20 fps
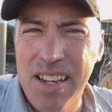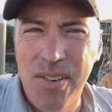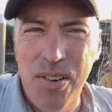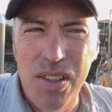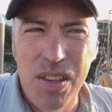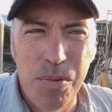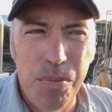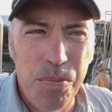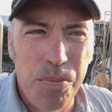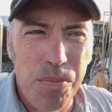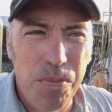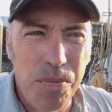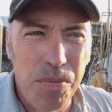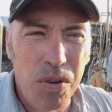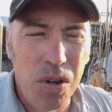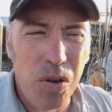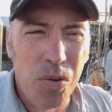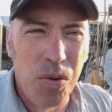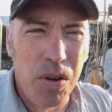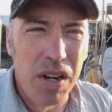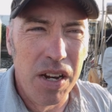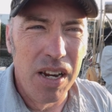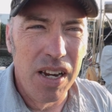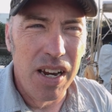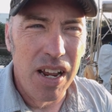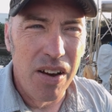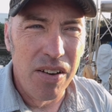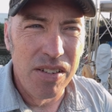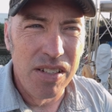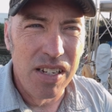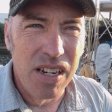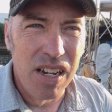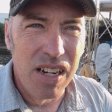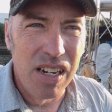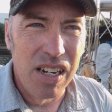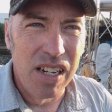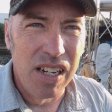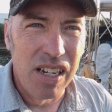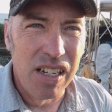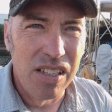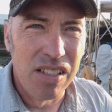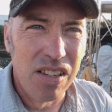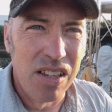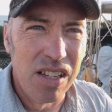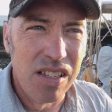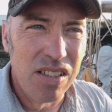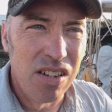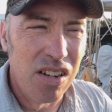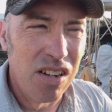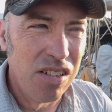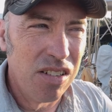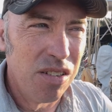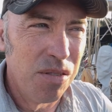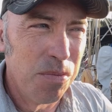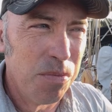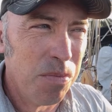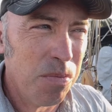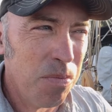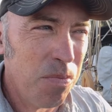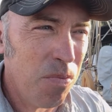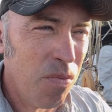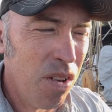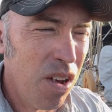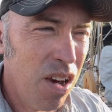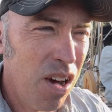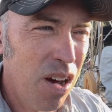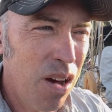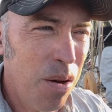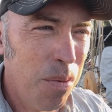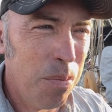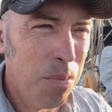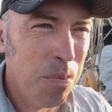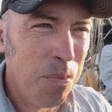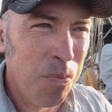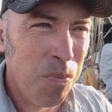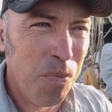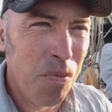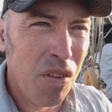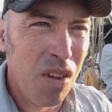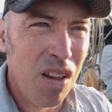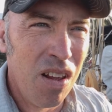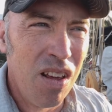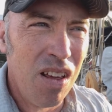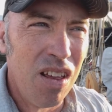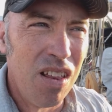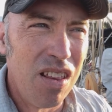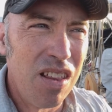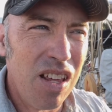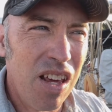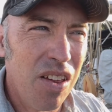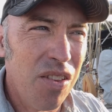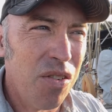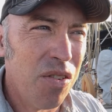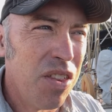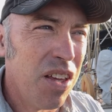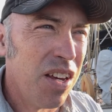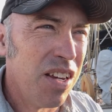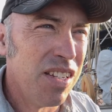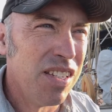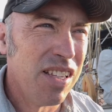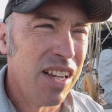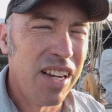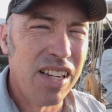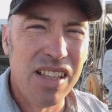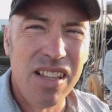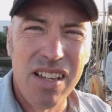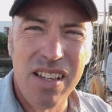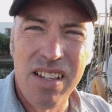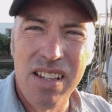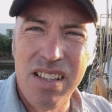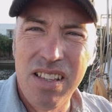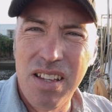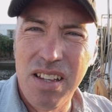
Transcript: with a new one, and now it's not leaking, so that's awesome. The other thing is like I